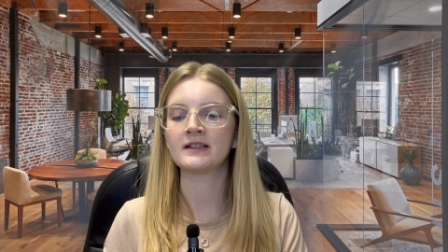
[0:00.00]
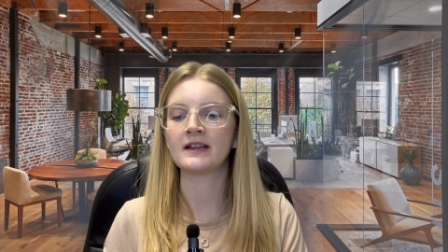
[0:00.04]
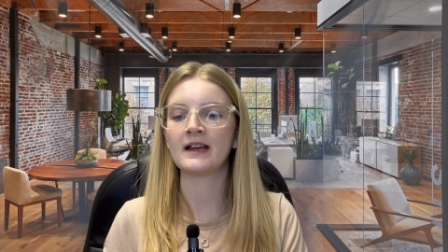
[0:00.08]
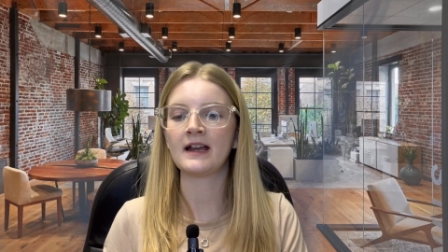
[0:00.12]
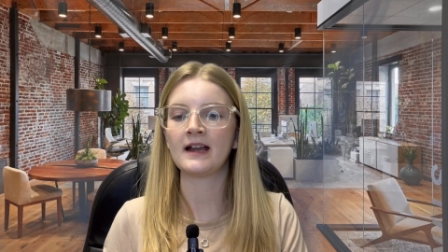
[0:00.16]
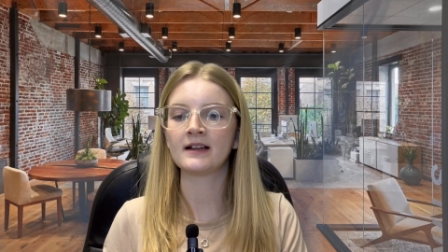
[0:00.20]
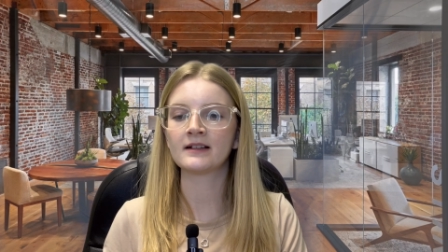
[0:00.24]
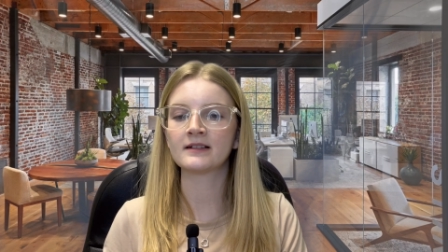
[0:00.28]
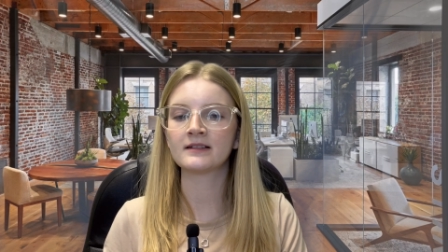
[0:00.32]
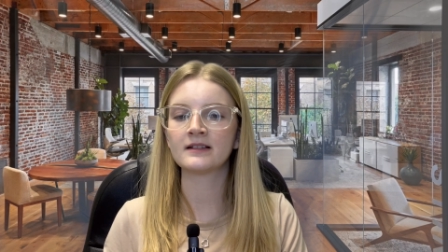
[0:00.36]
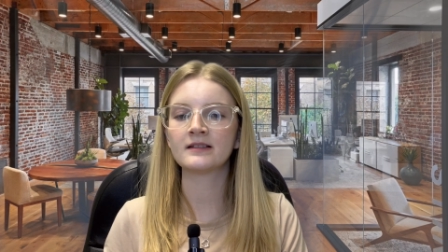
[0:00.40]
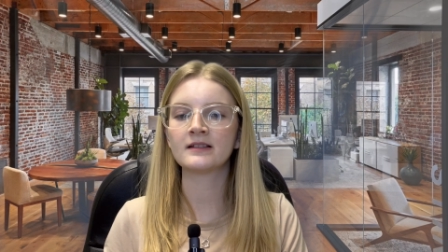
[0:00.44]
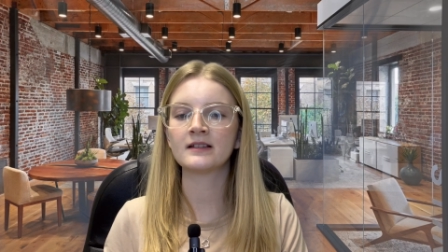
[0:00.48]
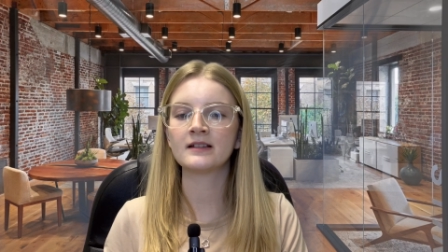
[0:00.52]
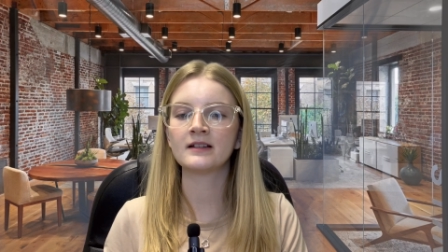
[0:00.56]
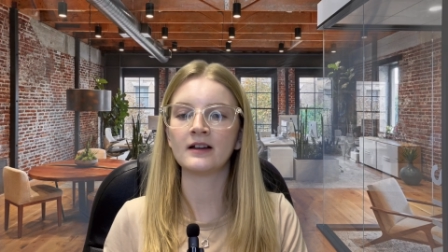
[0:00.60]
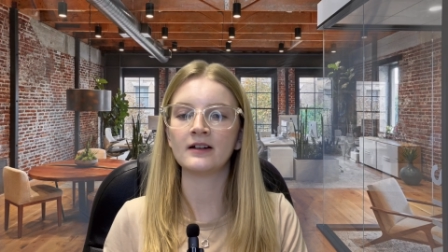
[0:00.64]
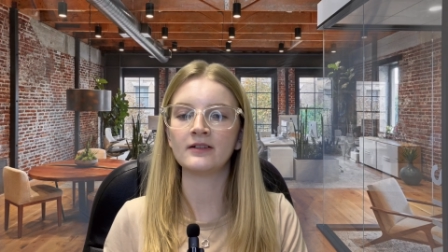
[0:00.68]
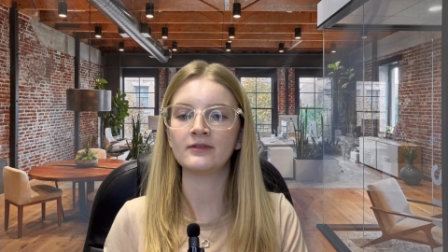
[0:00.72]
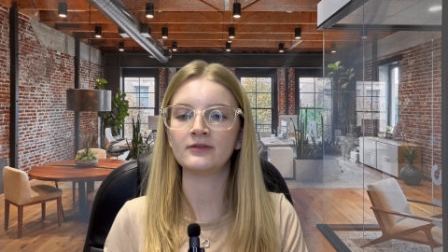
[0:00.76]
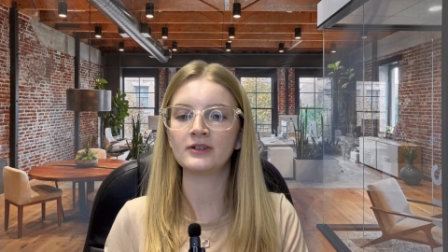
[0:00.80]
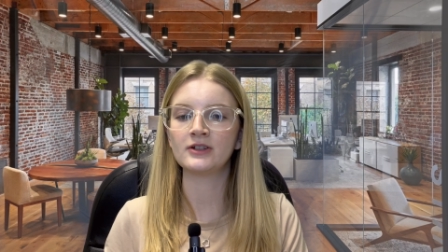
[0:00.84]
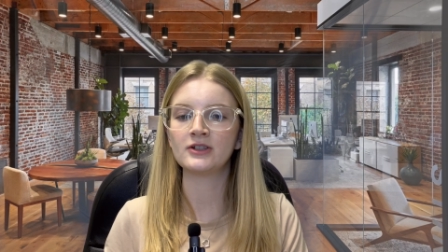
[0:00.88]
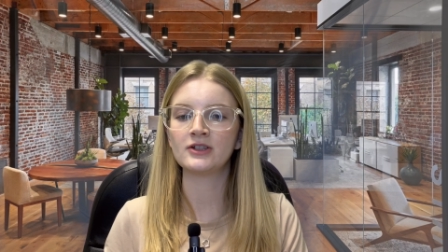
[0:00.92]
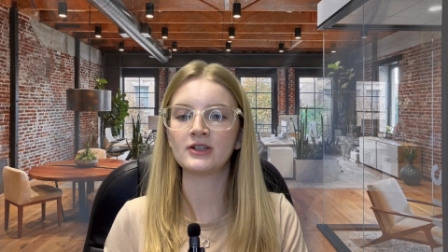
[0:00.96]
accessing
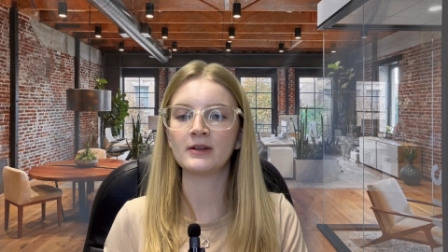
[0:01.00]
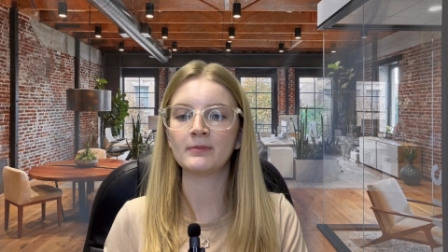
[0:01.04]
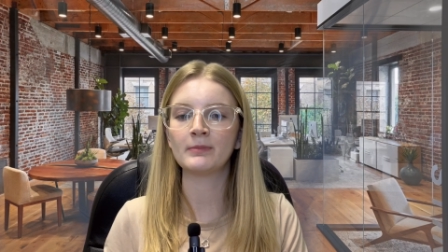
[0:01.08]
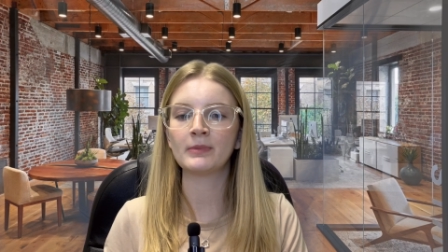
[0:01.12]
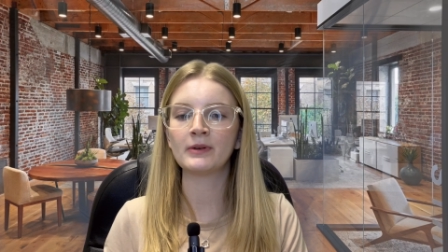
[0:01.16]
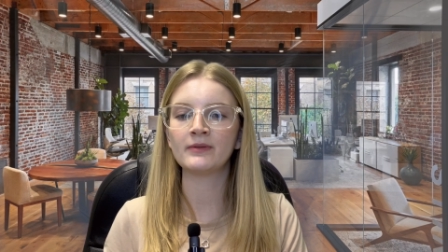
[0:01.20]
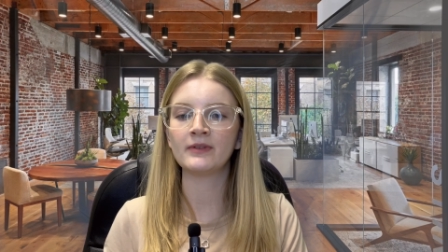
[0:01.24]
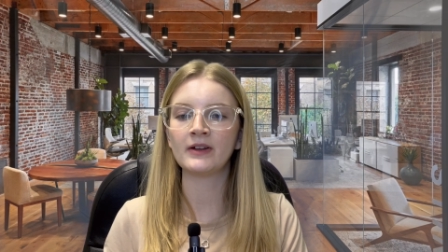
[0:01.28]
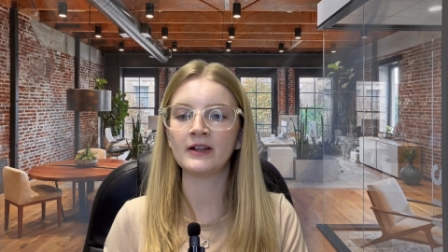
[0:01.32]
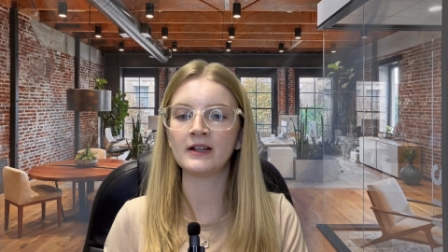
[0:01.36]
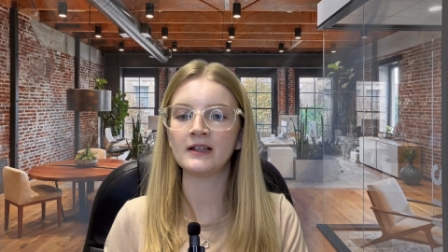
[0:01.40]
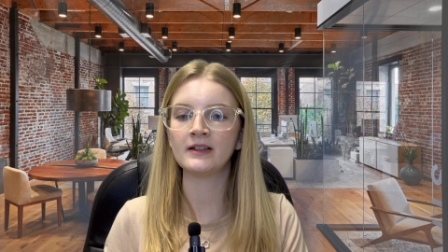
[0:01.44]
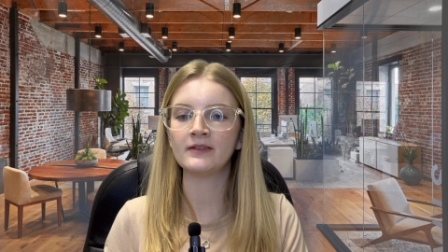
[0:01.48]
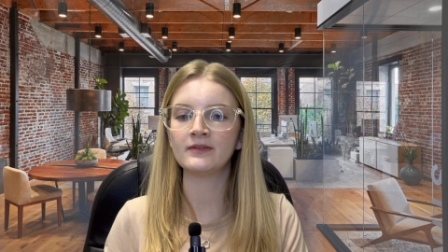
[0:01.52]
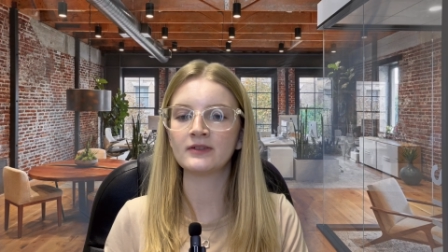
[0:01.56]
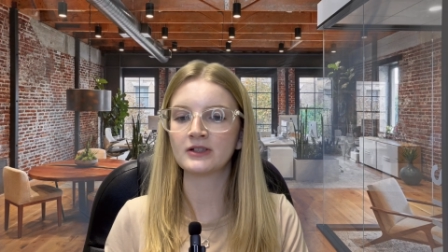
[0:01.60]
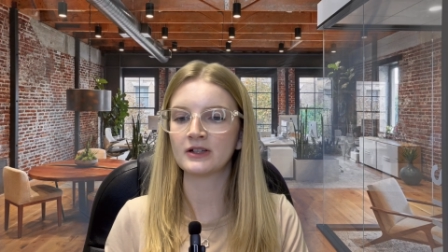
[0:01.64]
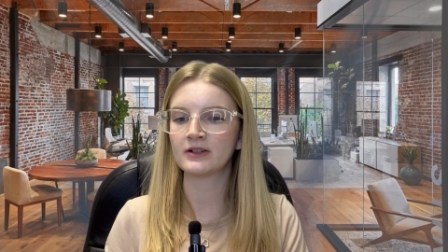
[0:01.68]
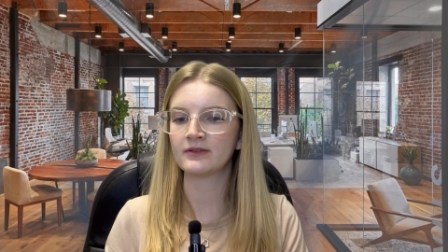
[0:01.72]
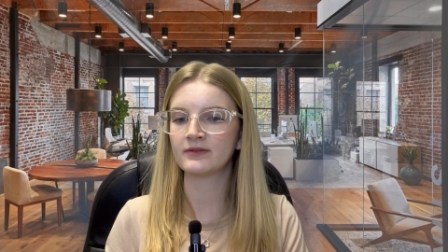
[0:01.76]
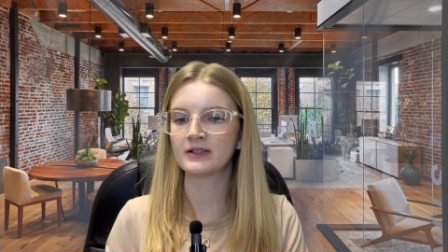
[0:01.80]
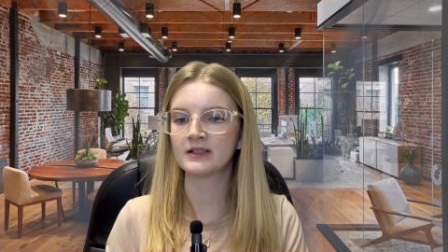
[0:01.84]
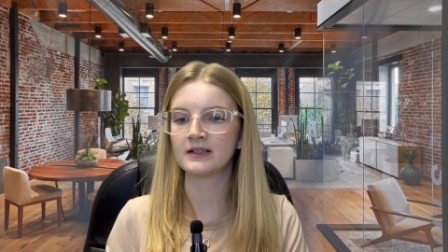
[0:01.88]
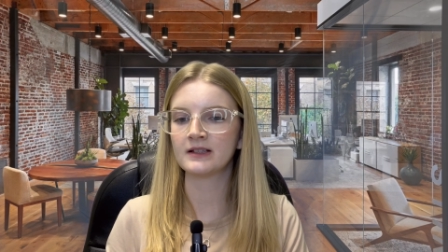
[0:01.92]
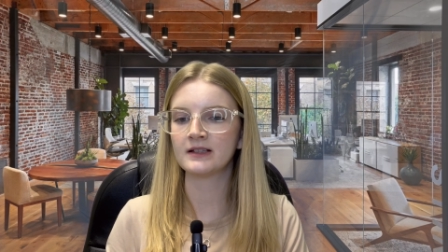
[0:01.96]
coverage and preventative
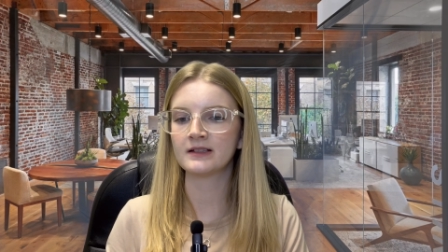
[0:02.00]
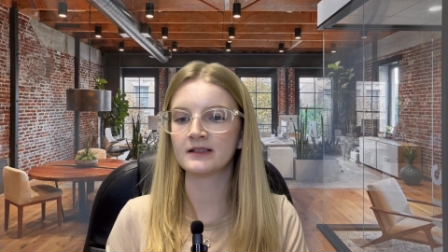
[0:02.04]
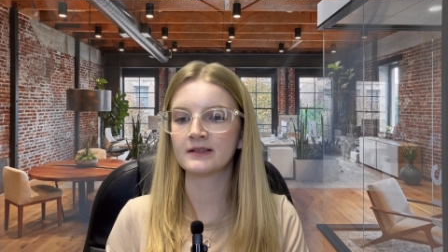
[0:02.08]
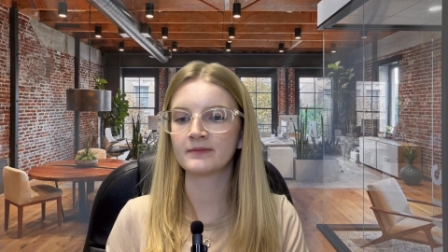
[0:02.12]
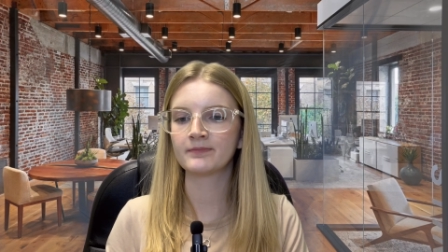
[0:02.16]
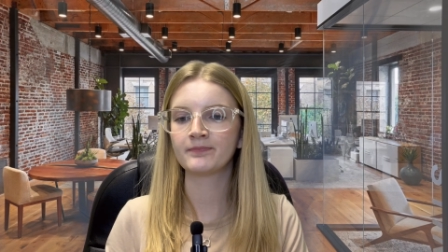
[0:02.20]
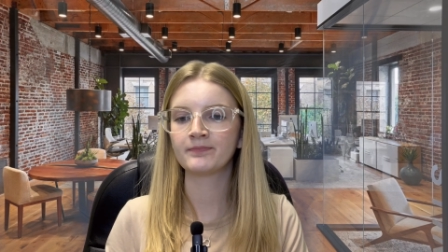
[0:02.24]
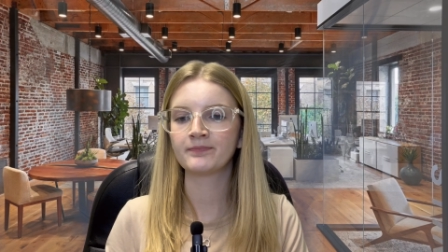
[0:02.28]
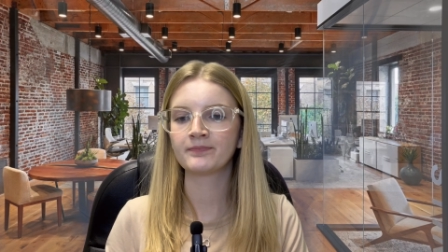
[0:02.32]
services.